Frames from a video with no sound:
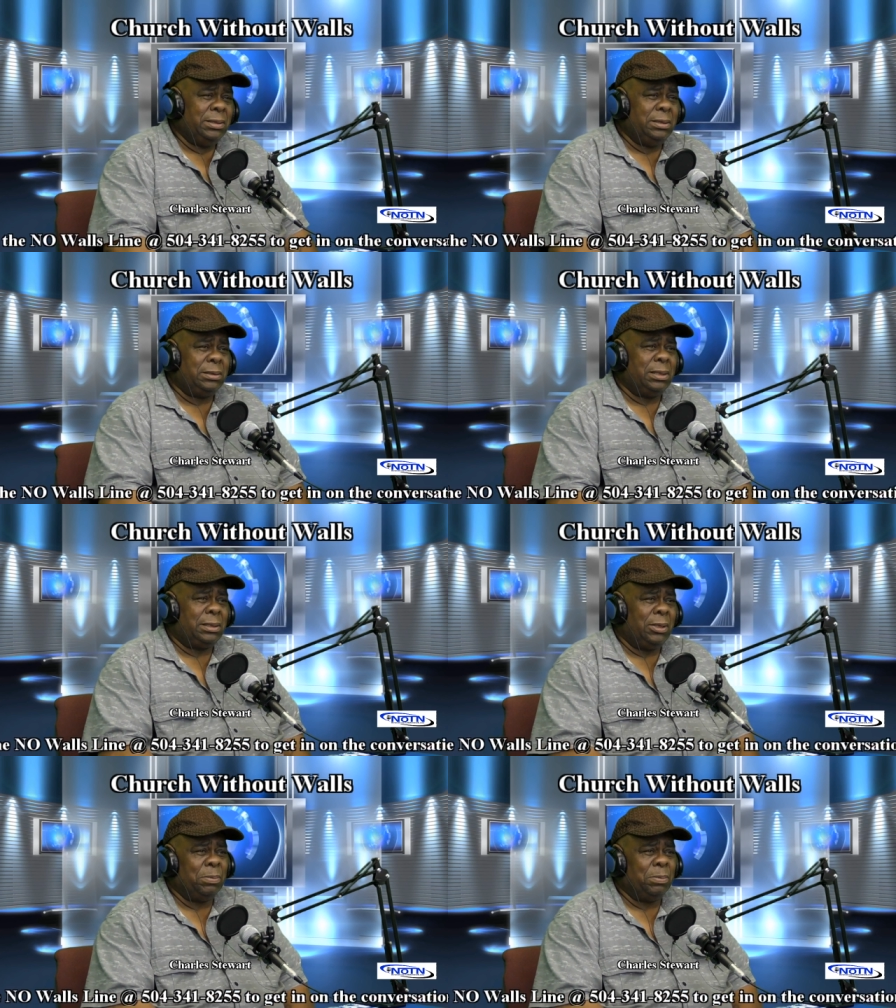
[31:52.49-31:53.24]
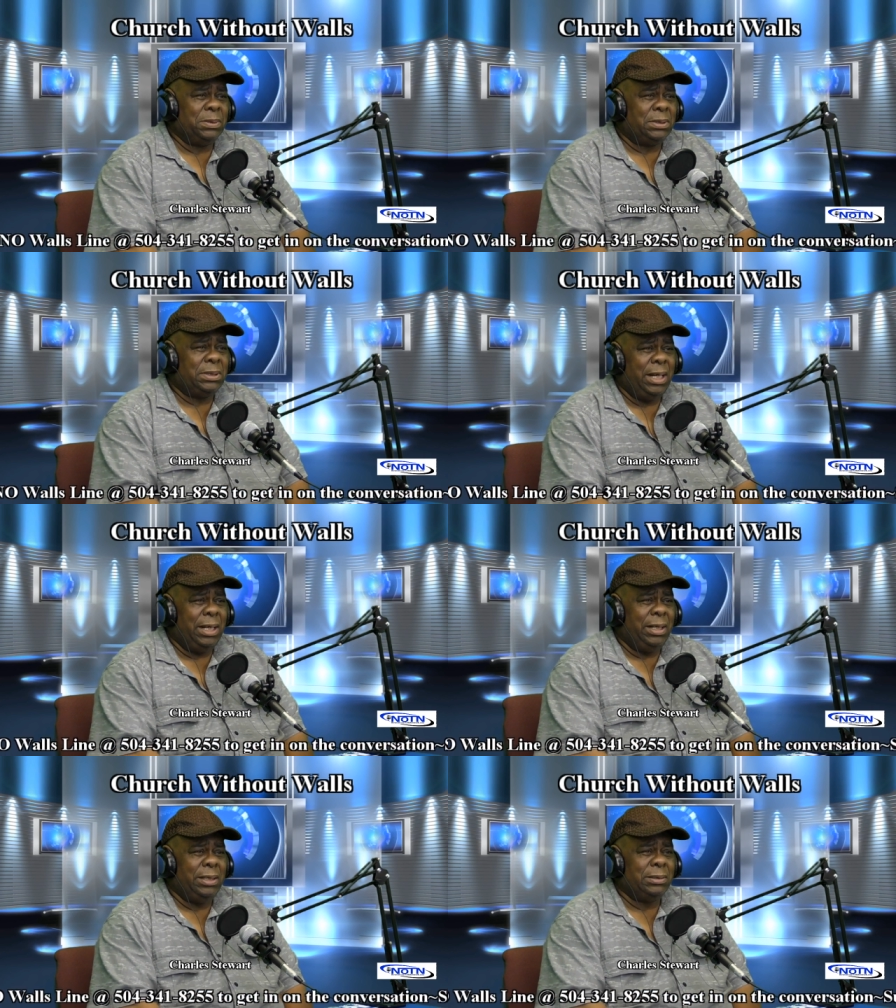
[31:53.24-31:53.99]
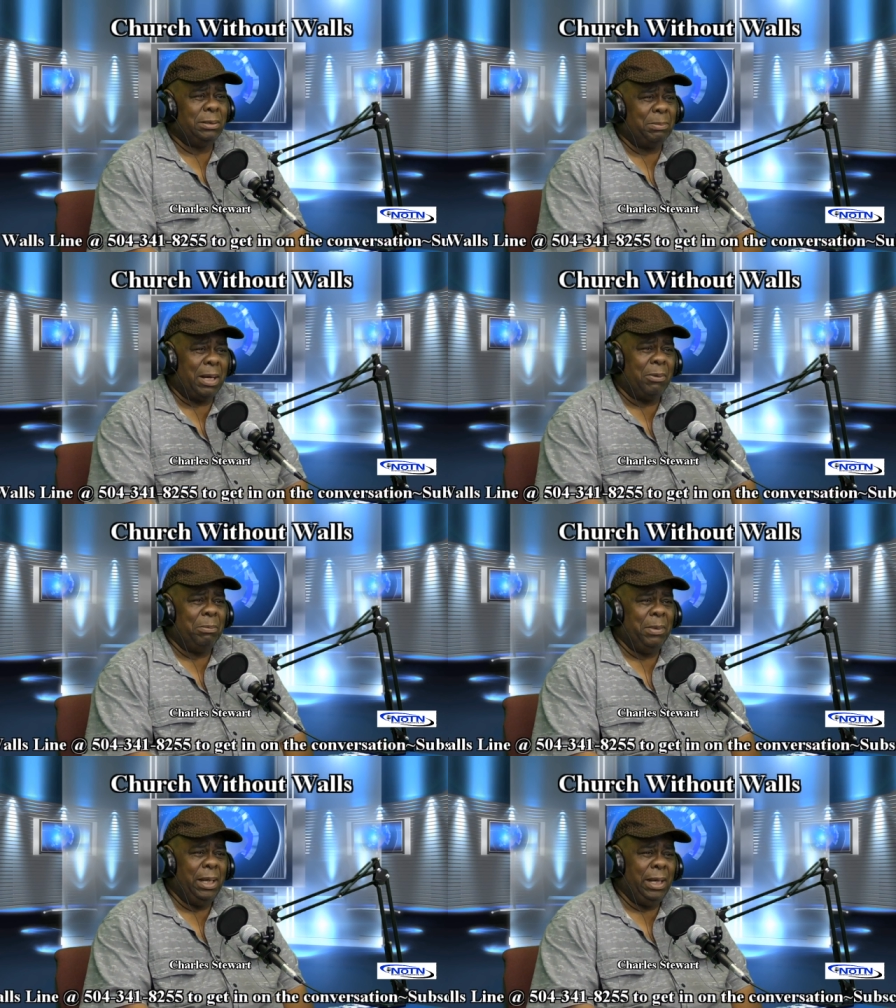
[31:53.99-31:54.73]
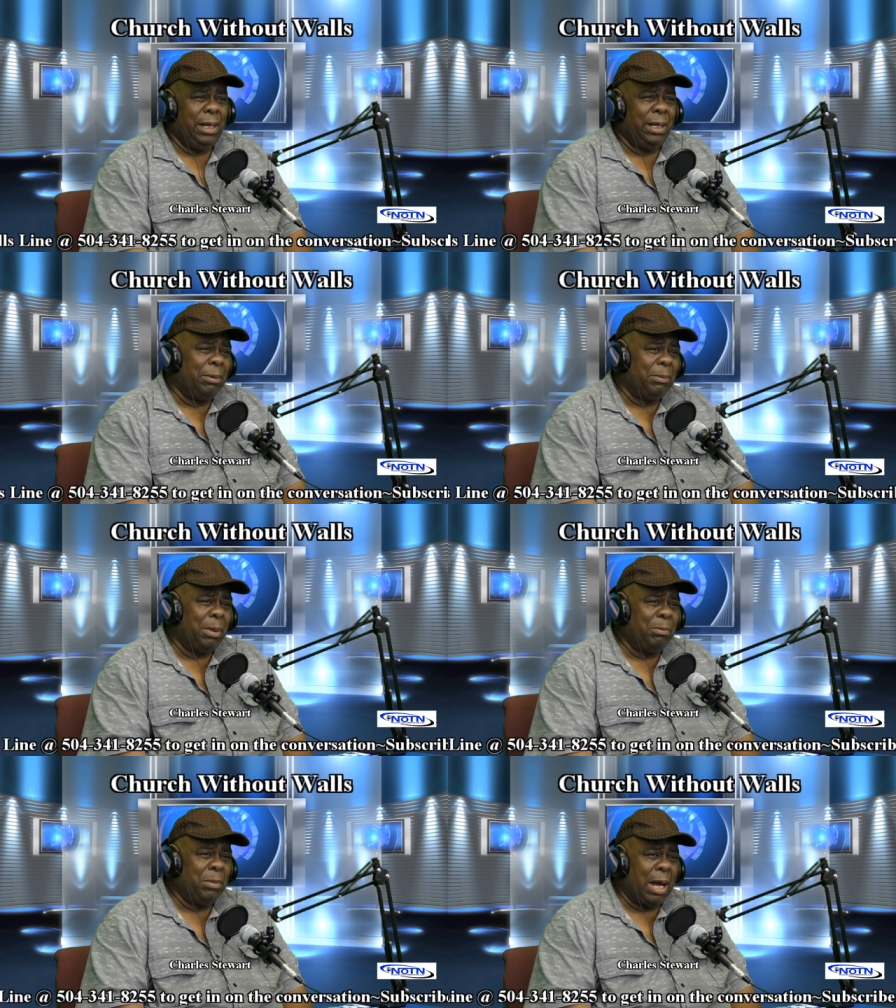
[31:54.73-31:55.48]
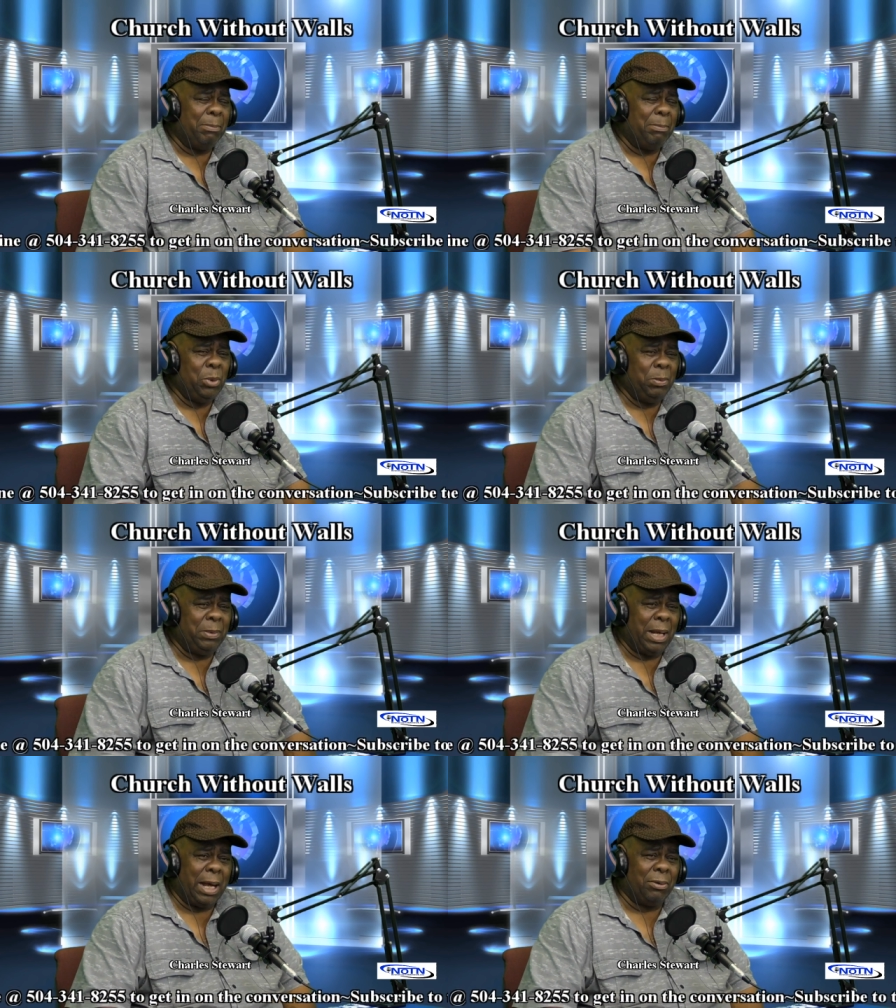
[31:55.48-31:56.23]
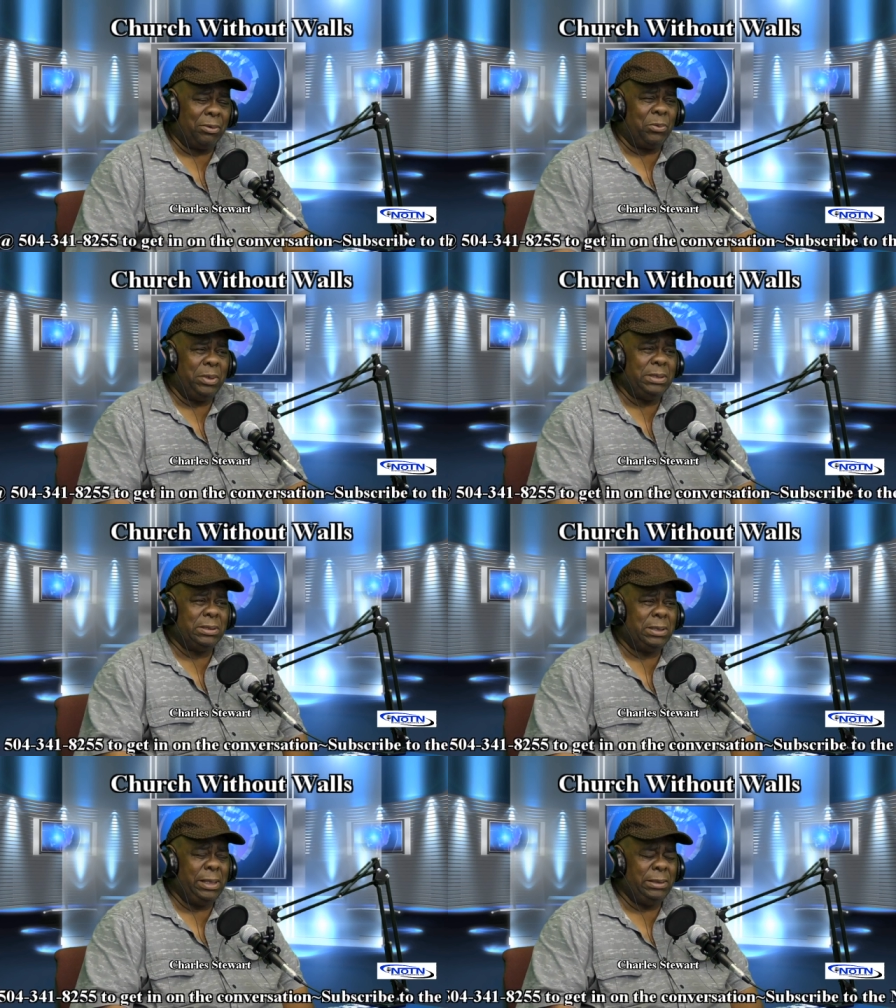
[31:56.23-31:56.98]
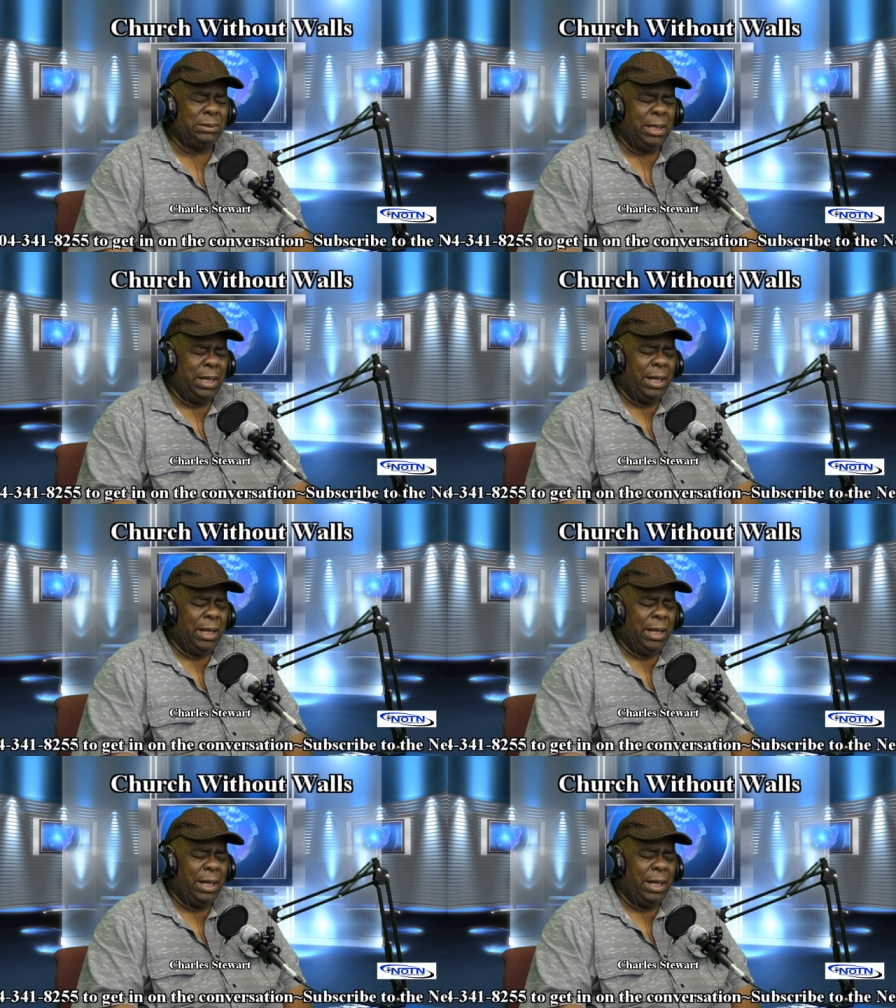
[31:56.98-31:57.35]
Sister Thompson said this about me and I'm a, I moved down three seats